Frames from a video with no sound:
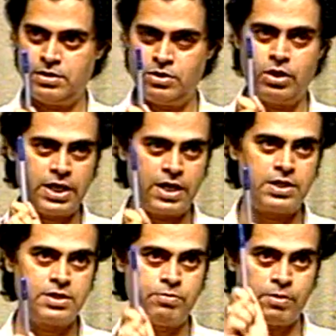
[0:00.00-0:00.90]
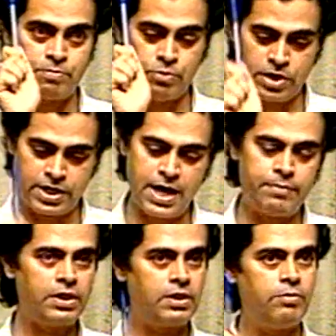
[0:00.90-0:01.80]
not addressing, for
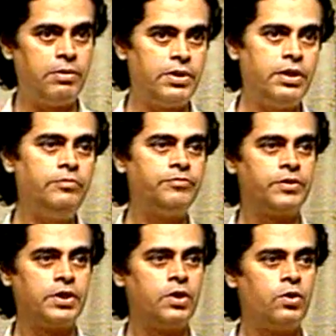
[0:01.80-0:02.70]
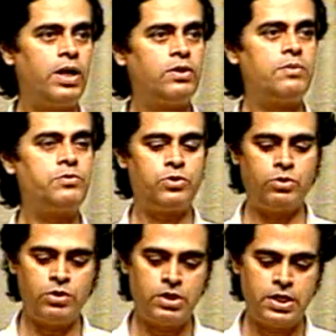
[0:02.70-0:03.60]
programming the memory. What you have to do?
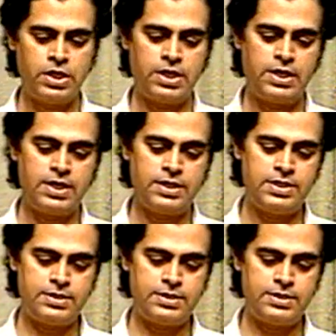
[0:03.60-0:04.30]
This,